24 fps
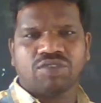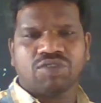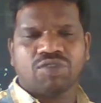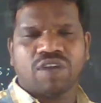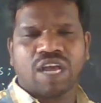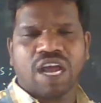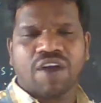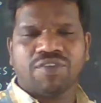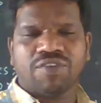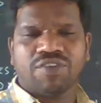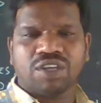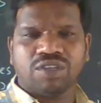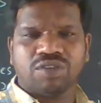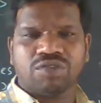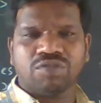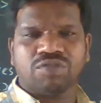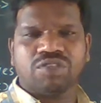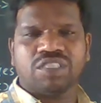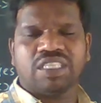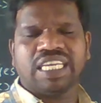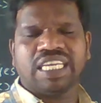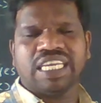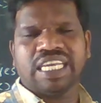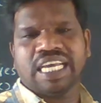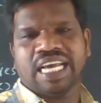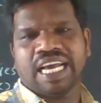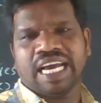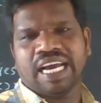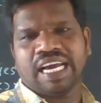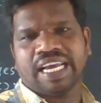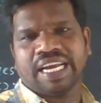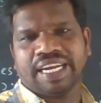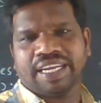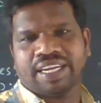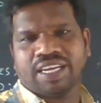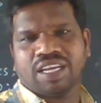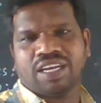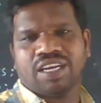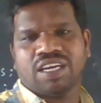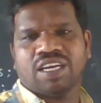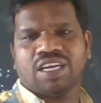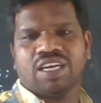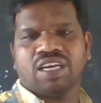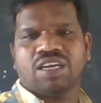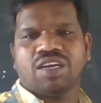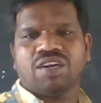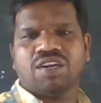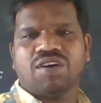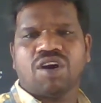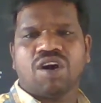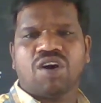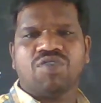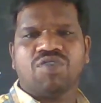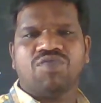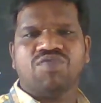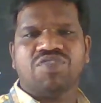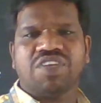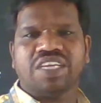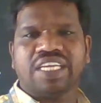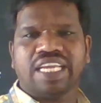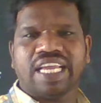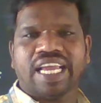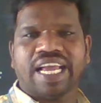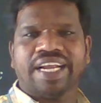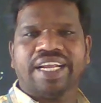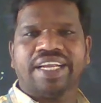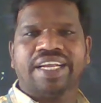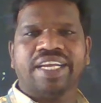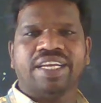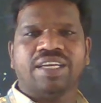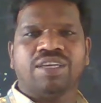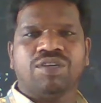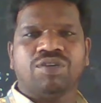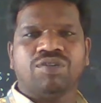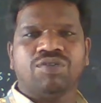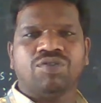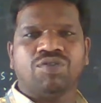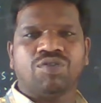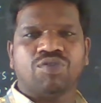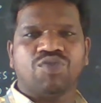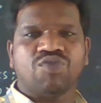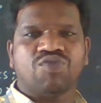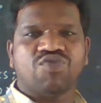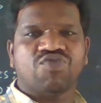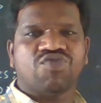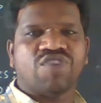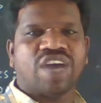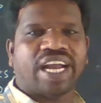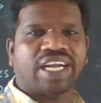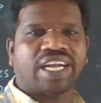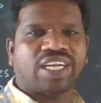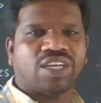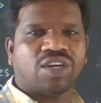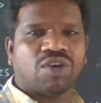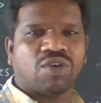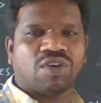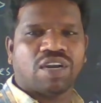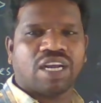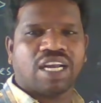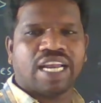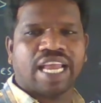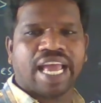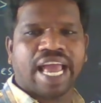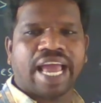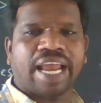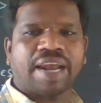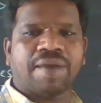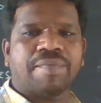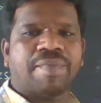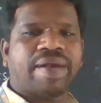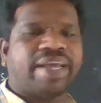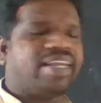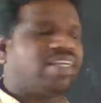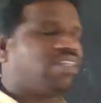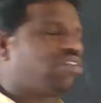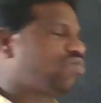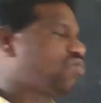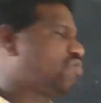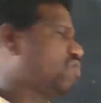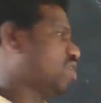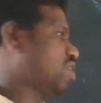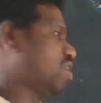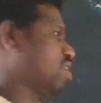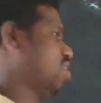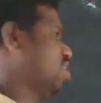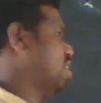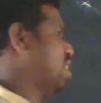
We have to use the return of n into factorial n minus 1.